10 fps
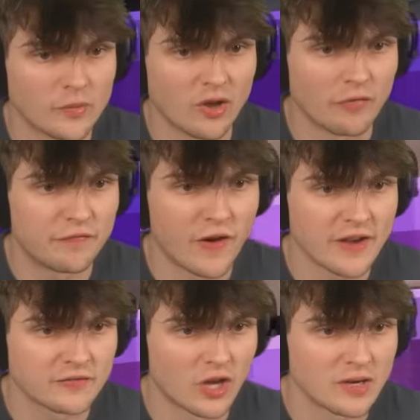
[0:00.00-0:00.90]
got
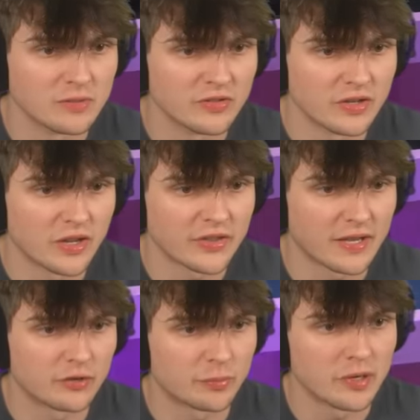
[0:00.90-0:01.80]
five diamonds and nothing
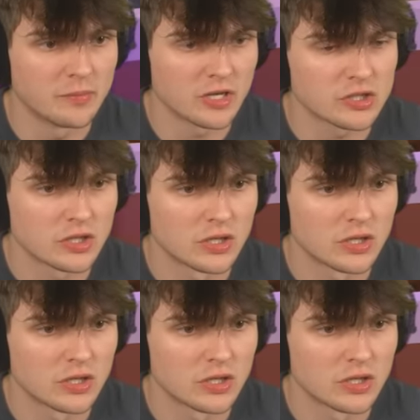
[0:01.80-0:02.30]
else pretty much.